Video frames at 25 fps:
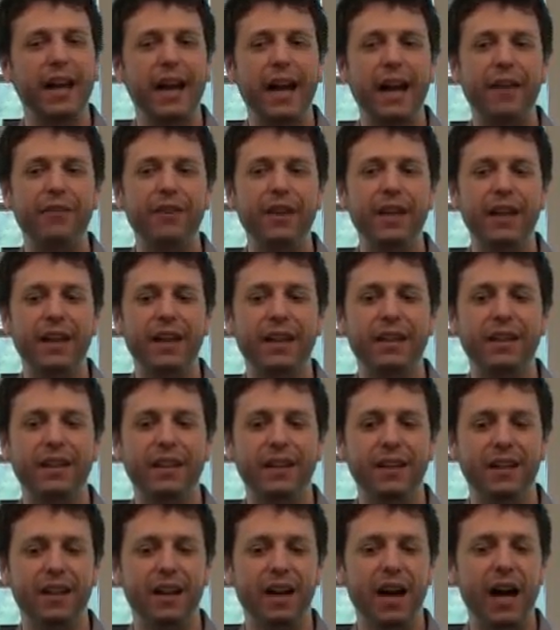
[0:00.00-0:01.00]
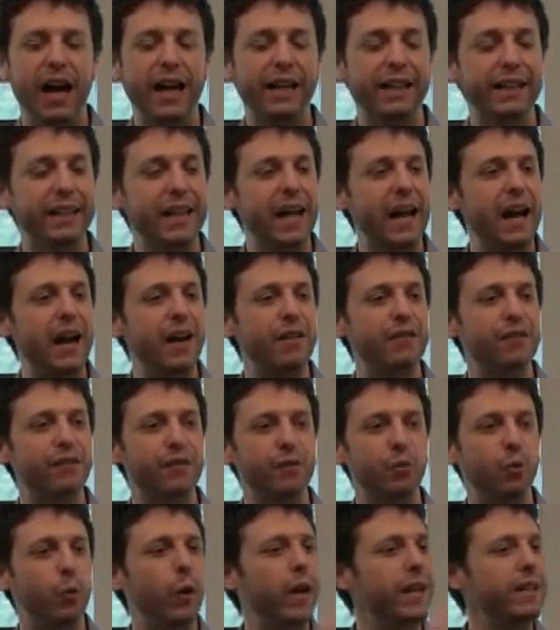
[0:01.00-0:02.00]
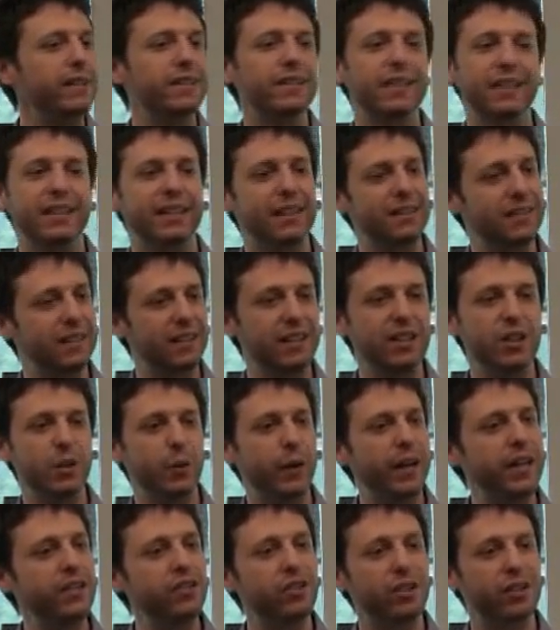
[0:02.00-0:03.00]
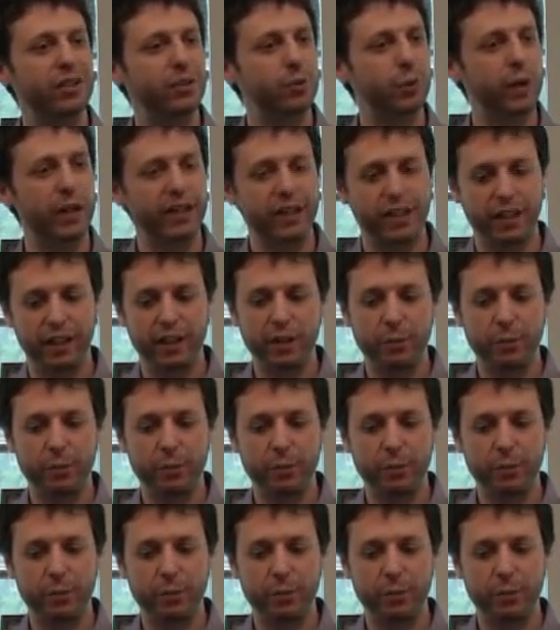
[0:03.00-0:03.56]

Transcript: And then I can have waits and continuations where I can